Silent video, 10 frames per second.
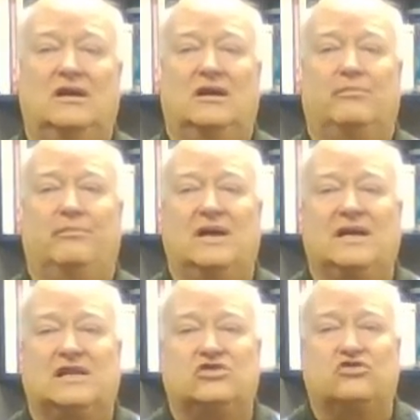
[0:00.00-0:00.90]
But
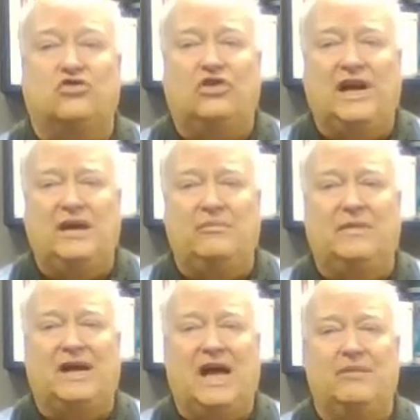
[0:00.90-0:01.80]
extreme
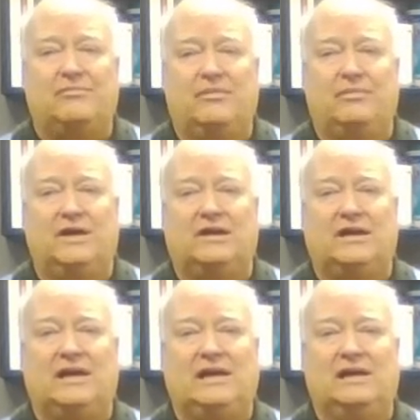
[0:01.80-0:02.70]

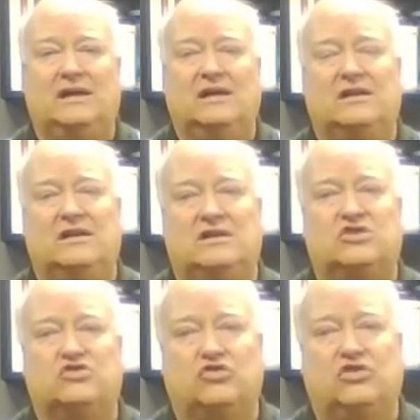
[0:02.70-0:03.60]
capability
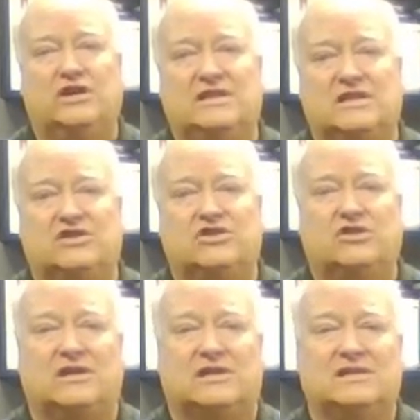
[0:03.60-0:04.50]
destroys
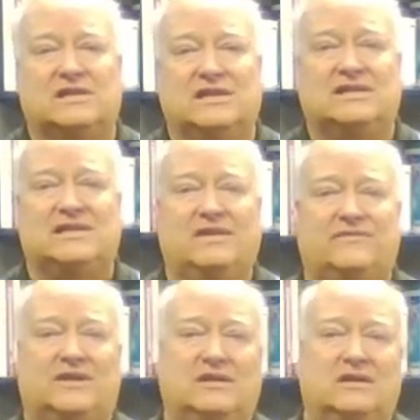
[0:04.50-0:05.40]
assurance and
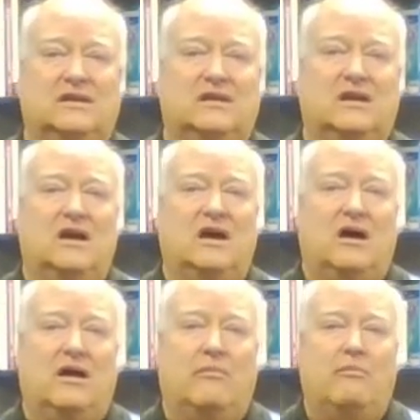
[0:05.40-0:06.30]
safety.
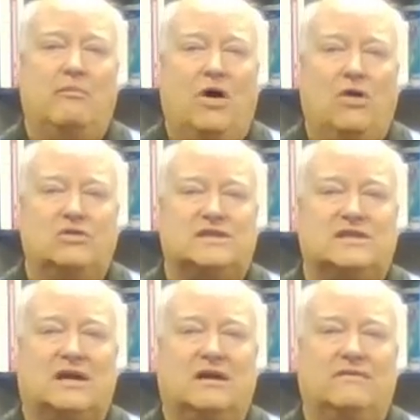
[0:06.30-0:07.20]
Most
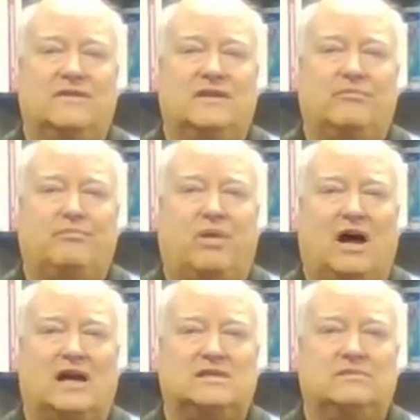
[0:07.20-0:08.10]
of the
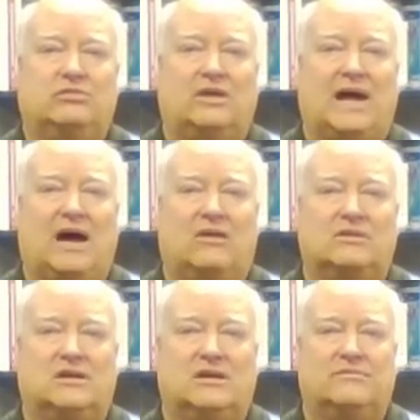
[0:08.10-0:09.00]
possible
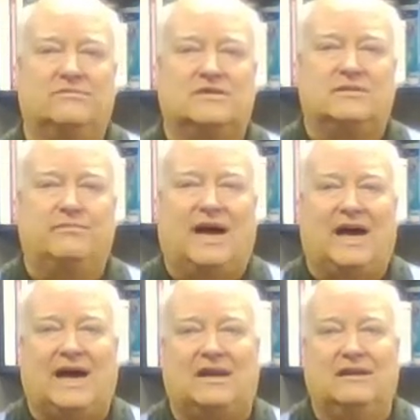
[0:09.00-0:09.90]
outcomes are bad.